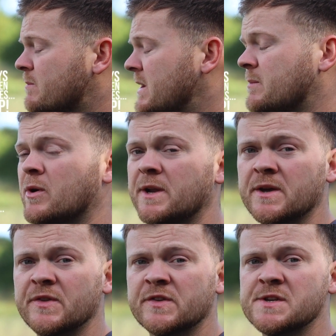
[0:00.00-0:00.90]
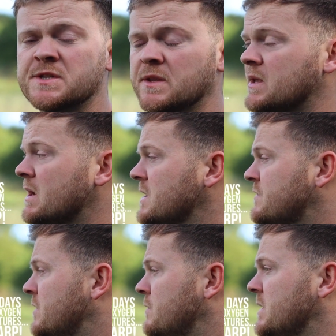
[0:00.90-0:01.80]
been pretty consistent the
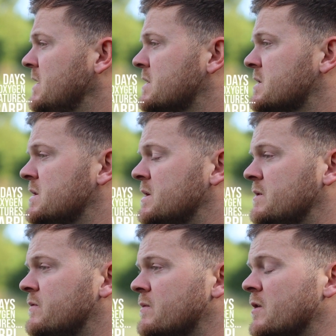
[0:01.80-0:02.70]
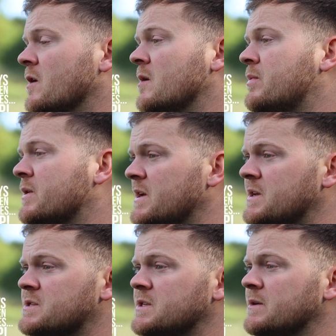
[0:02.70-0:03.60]
last few weeks, and you've got the
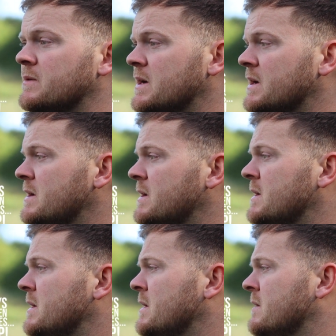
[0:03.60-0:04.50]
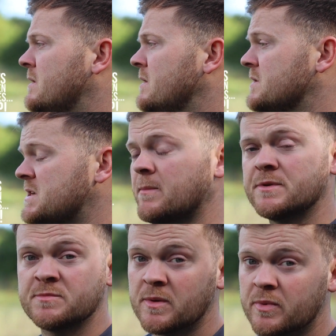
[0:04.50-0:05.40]
breeze, so the
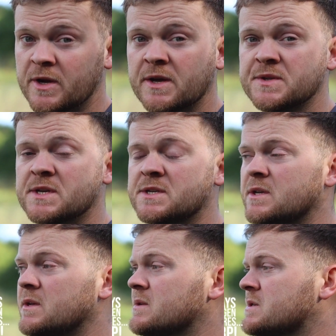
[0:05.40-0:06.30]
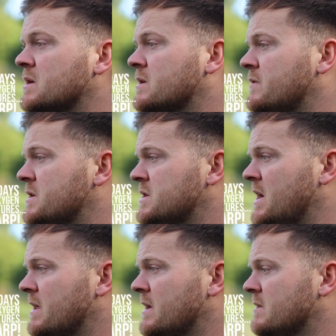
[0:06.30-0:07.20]
temperature's been pretty consistent. So the fish,
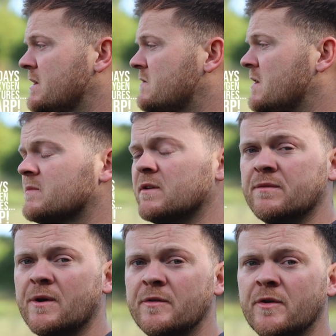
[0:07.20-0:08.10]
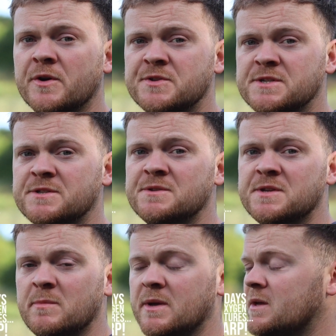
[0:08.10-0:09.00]
yeah, they seem to thrive on
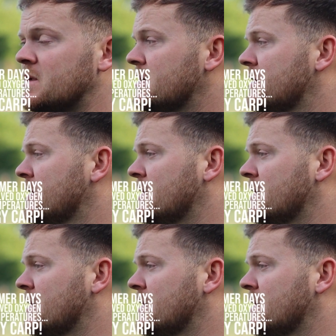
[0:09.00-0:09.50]
consistency, being a